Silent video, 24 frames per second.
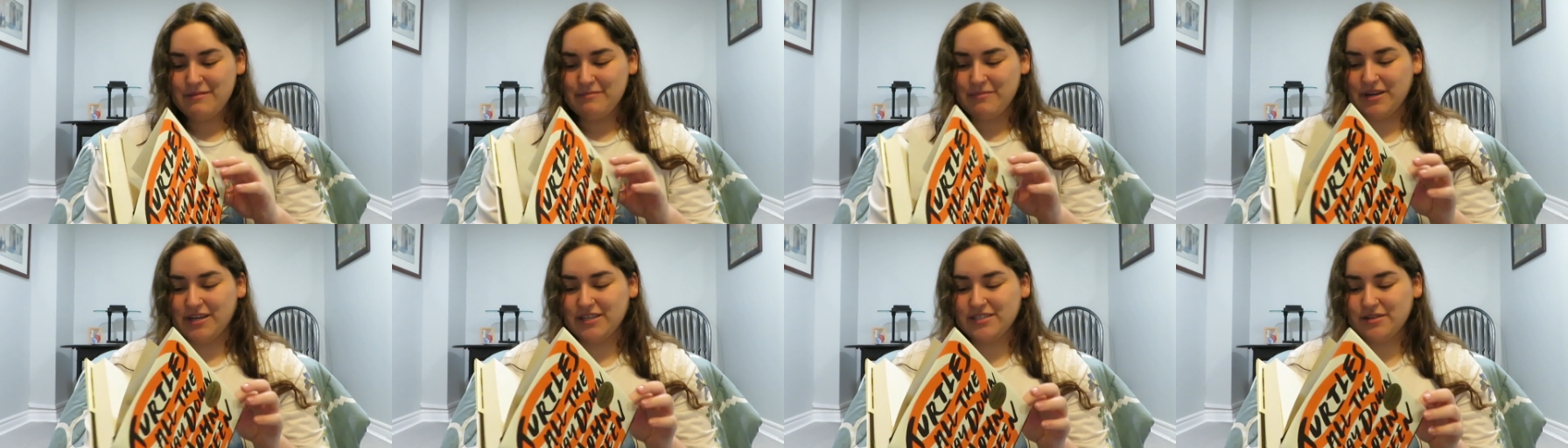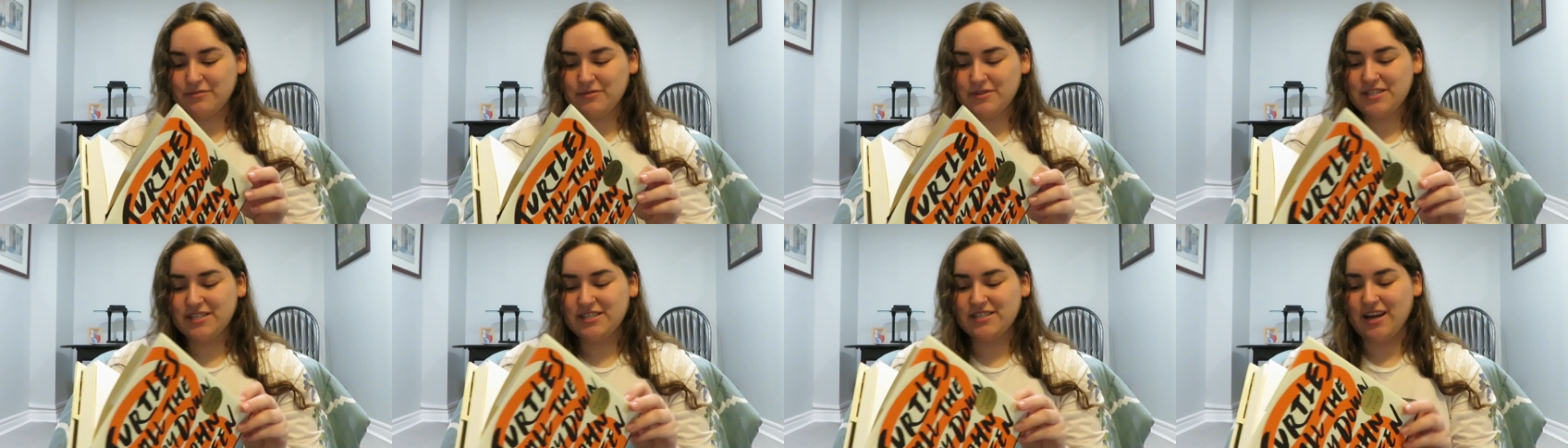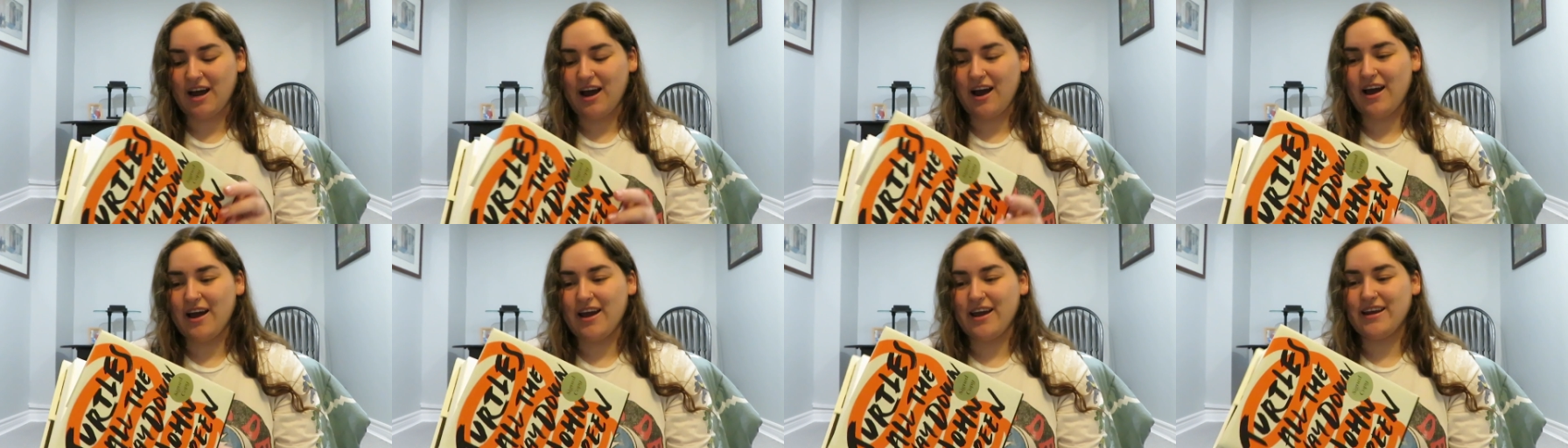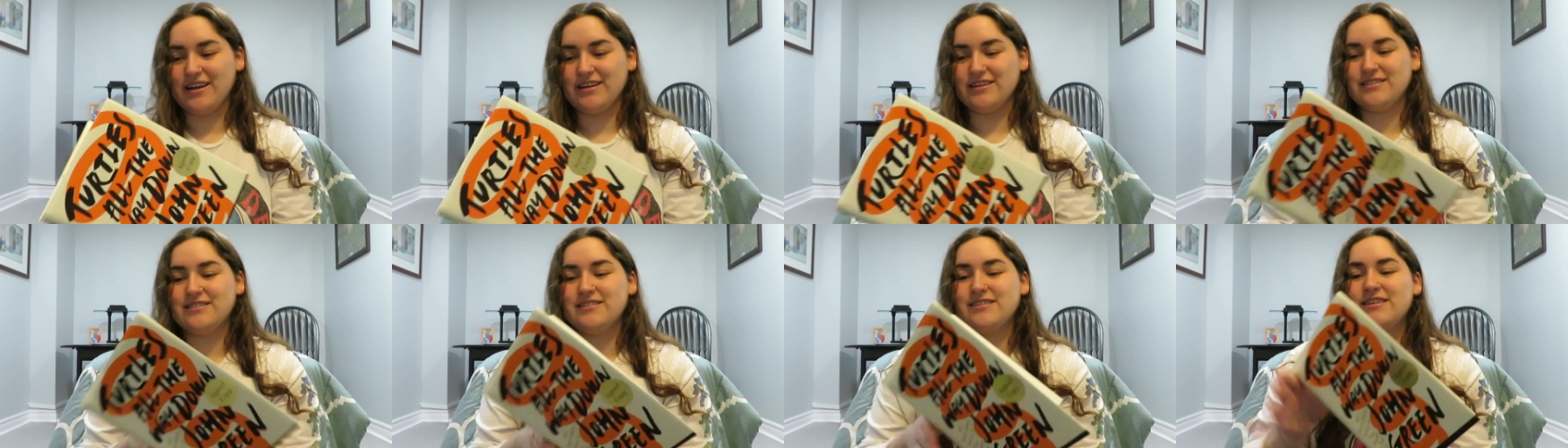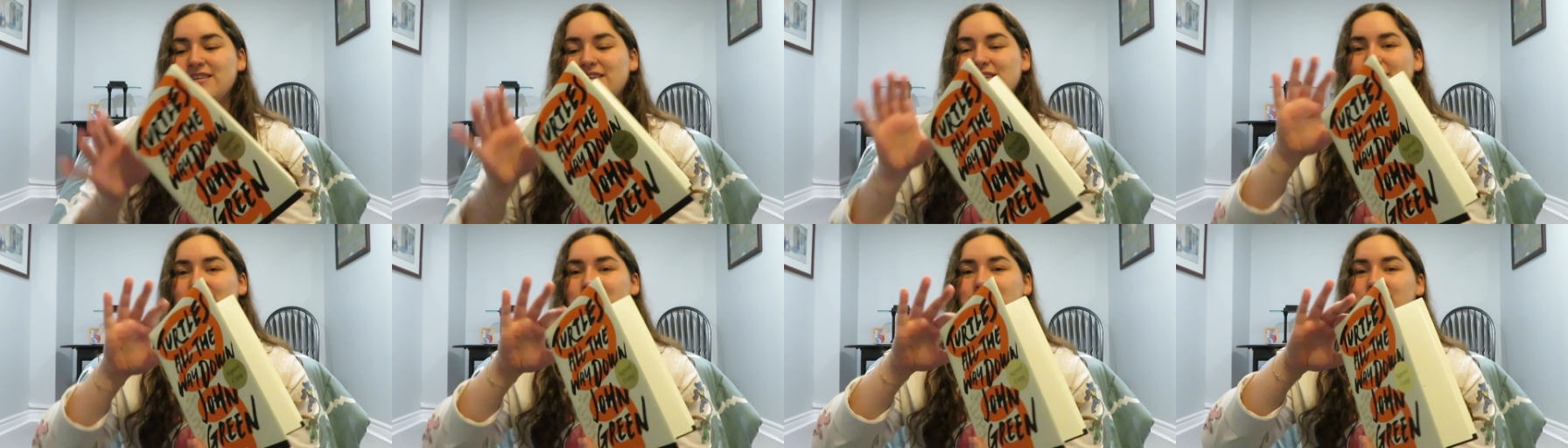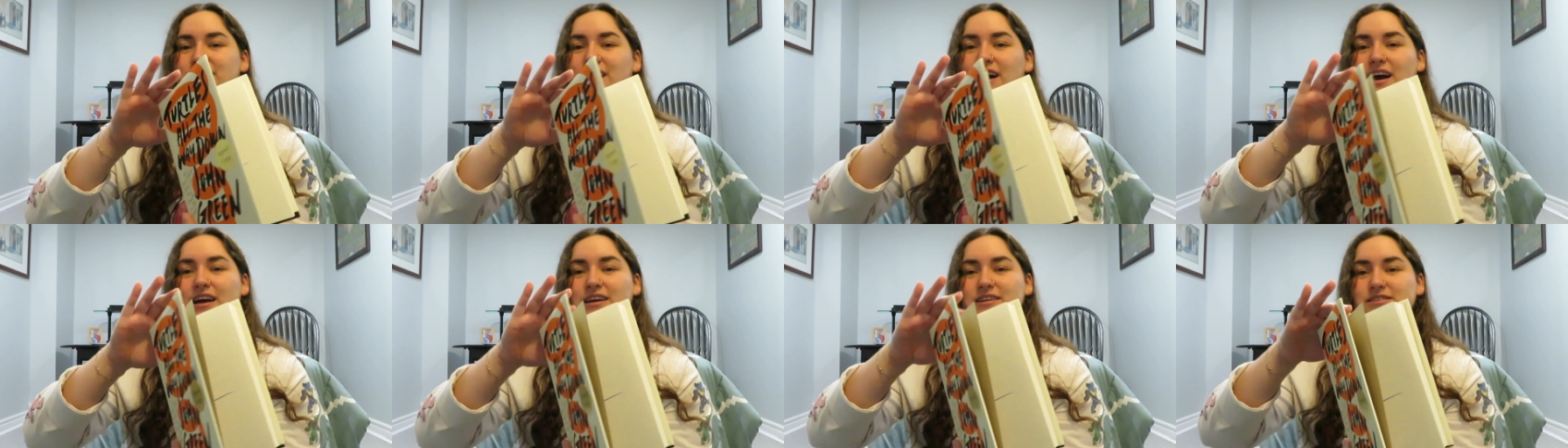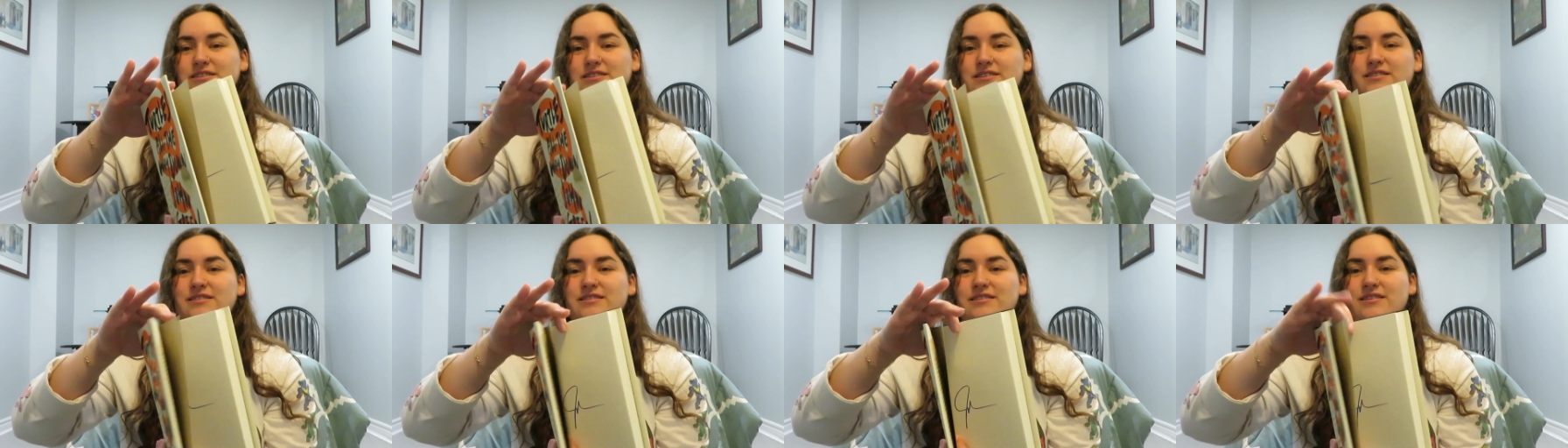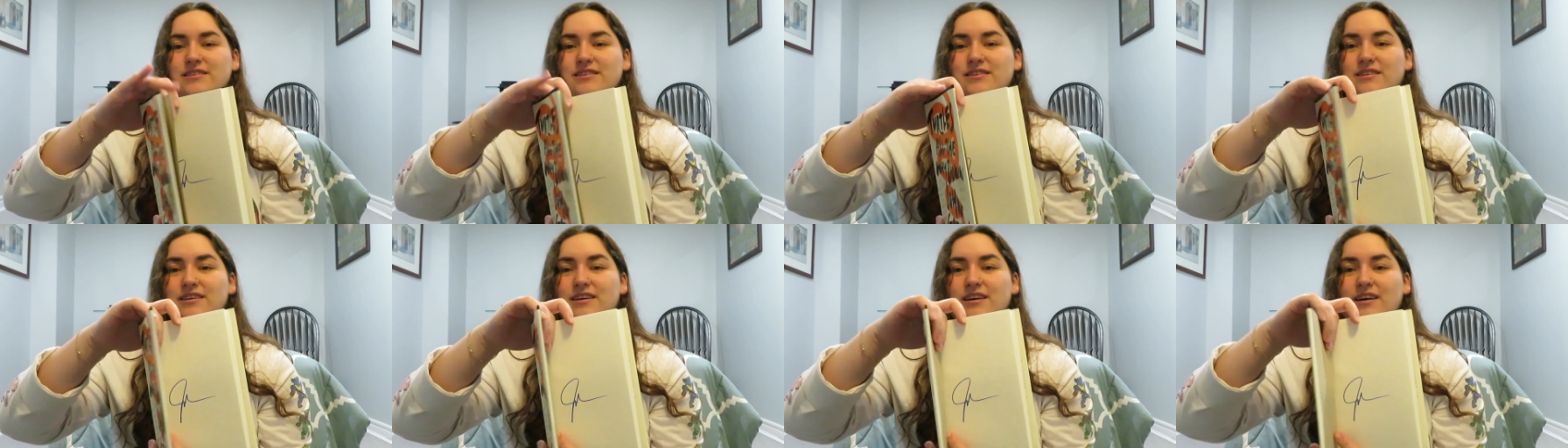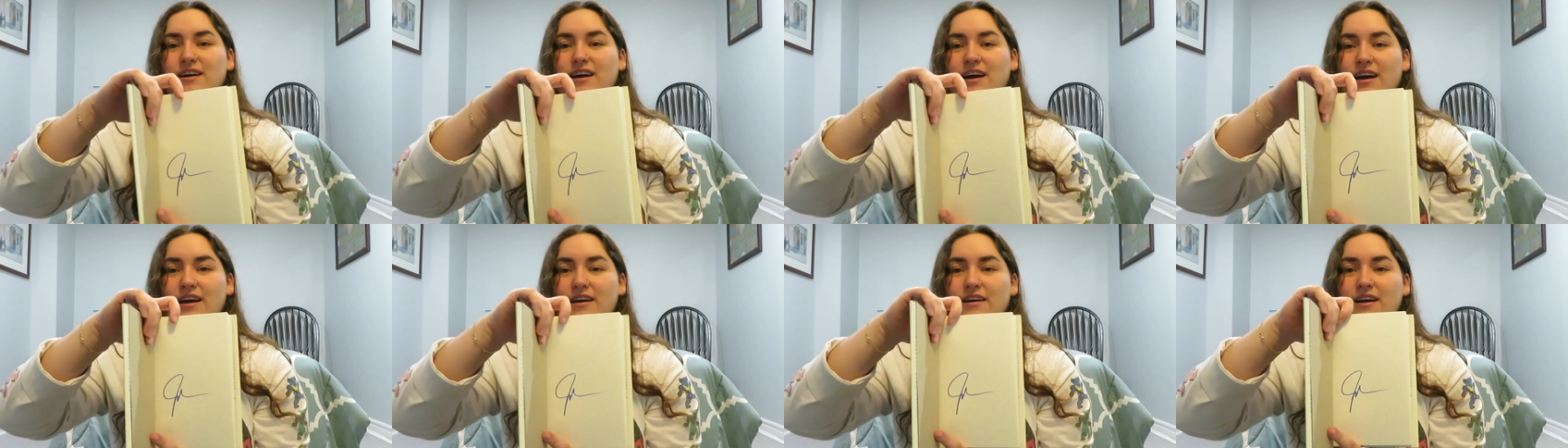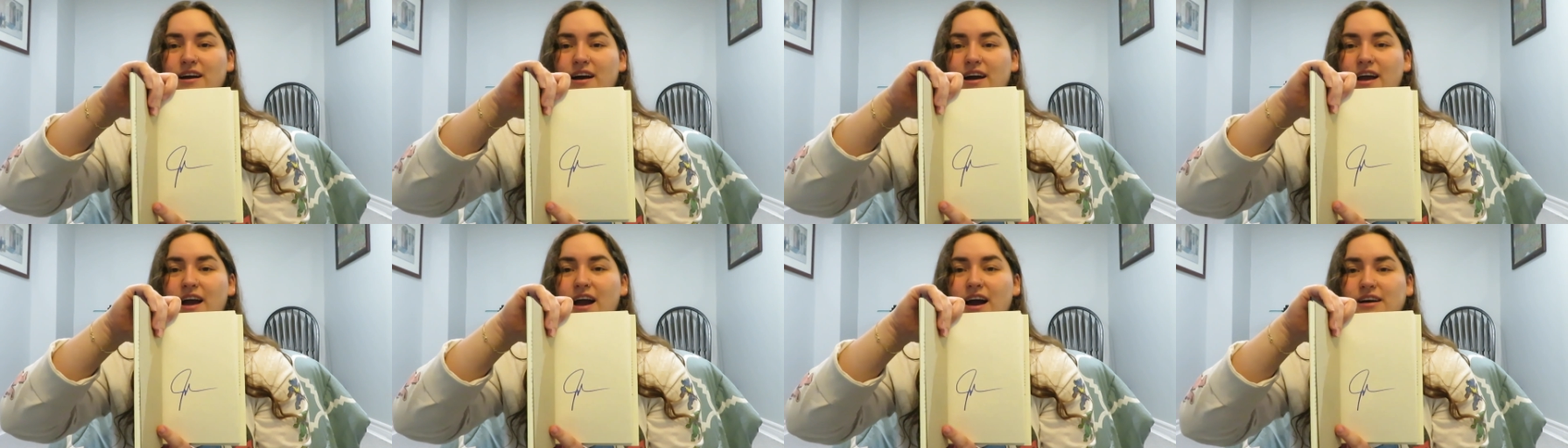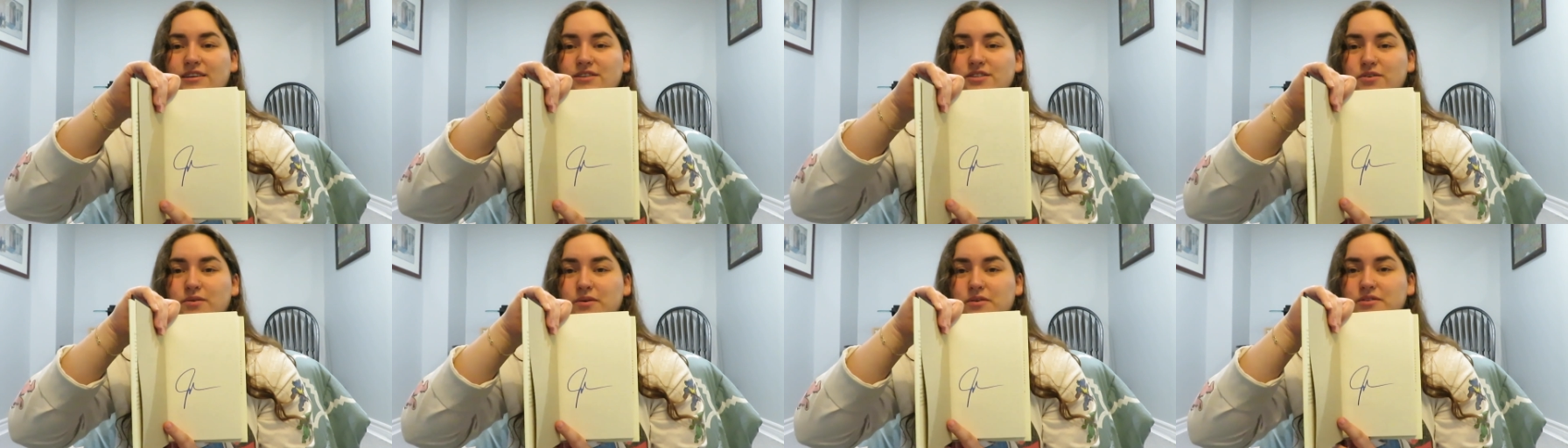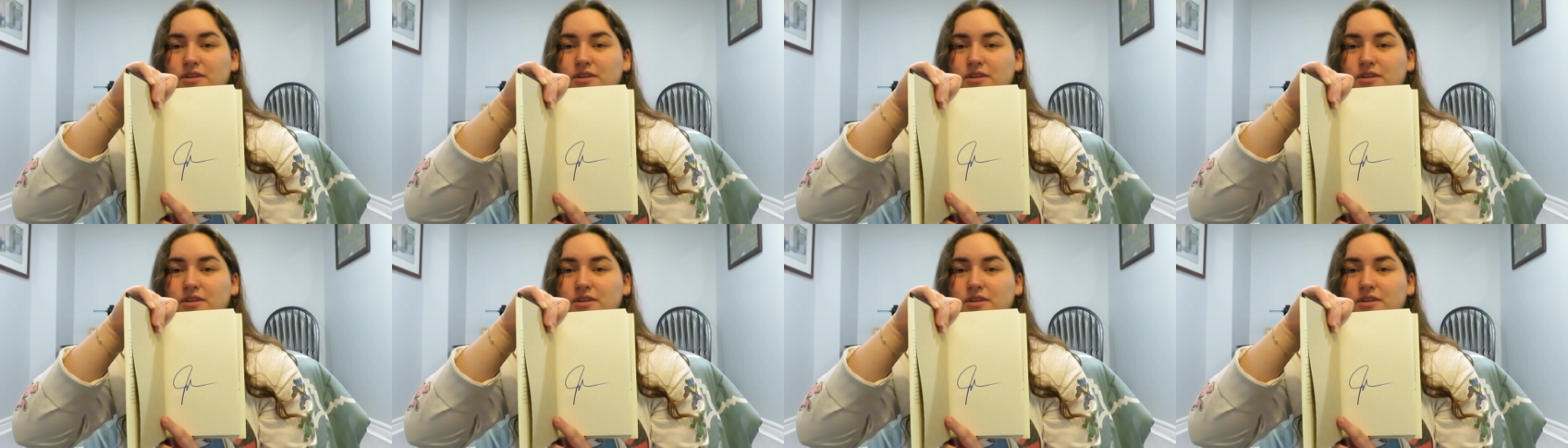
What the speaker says: because it was signed, I had to.